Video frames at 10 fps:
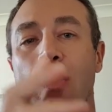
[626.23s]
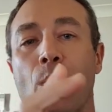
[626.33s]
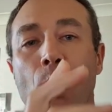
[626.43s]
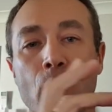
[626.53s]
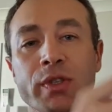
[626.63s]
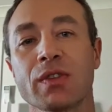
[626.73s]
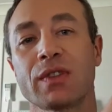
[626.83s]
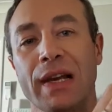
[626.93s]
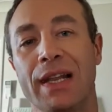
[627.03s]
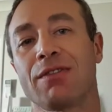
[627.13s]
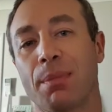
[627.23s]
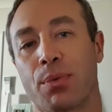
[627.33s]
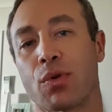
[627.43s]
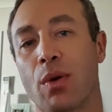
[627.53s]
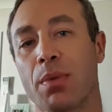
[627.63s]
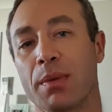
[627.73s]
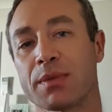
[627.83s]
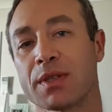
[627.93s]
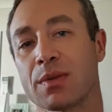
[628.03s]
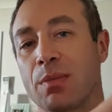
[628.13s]
most of the liver
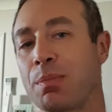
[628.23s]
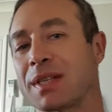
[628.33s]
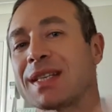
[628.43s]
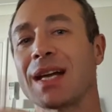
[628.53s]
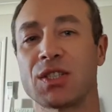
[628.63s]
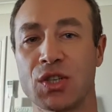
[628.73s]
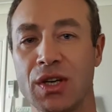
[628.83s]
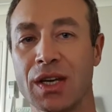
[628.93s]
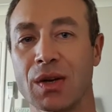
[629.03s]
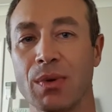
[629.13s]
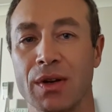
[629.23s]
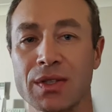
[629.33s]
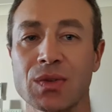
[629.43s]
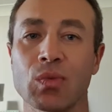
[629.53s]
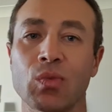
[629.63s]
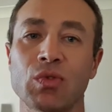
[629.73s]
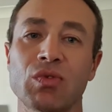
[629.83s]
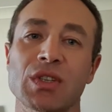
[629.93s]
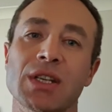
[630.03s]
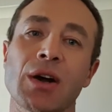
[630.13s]
problems, besides genetic ones, would
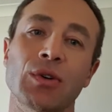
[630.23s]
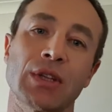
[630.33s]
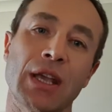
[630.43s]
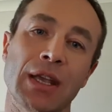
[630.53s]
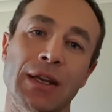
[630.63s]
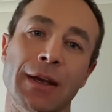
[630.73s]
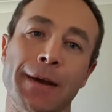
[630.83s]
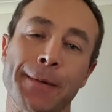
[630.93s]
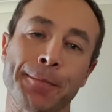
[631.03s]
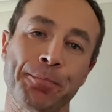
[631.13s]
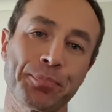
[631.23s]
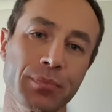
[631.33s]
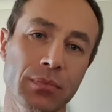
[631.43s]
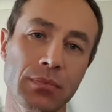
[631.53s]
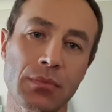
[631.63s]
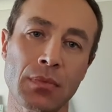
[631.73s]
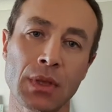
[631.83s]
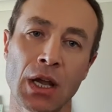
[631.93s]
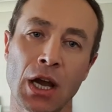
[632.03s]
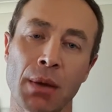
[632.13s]
result in
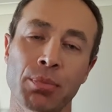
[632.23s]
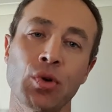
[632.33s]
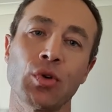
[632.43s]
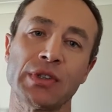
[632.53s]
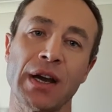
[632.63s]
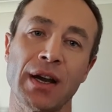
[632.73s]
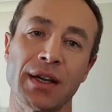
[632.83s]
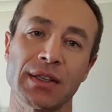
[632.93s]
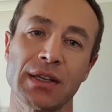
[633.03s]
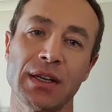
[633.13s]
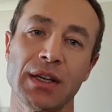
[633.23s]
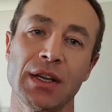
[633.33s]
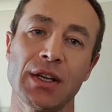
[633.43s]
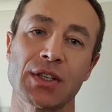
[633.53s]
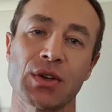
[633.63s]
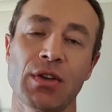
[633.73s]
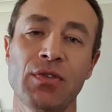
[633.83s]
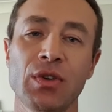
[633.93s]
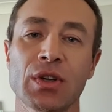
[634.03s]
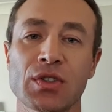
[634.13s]
poor diet. So if
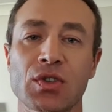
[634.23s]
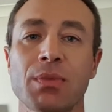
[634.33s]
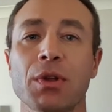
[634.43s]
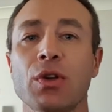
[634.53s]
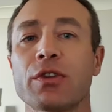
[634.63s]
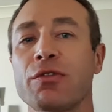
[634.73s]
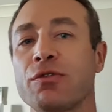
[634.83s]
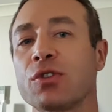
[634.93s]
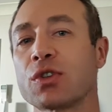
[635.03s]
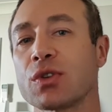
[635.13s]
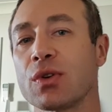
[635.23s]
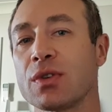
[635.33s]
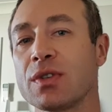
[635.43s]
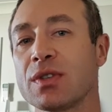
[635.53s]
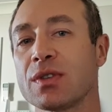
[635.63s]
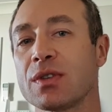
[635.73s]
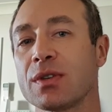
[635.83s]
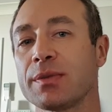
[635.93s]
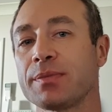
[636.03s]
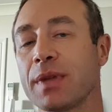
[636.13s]
you consume a lot of fructose,
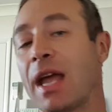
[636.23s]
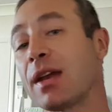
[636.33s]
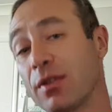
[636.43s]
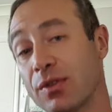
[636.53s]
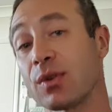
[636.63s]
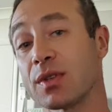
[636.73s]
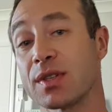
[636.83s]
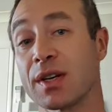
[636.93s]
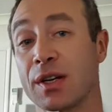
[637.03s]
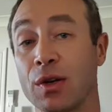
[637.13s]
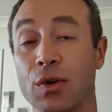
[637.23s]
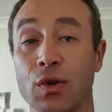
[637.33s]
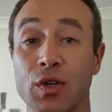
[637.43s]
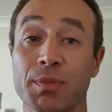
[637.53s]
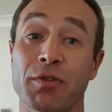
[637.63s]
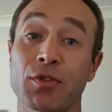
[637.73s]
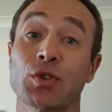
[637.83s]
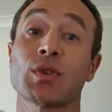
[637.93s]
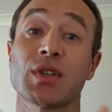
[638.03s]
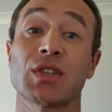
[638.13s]
and of course glucose, but
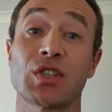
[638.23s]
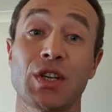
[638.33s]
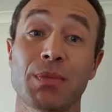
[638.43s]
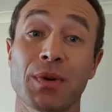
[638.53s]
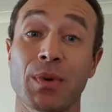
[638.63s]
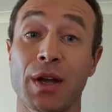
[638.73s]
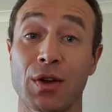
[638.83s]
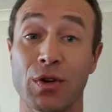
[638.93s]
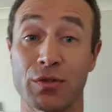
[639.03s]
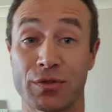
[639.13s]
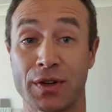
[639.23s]
fructose is a cheaper way of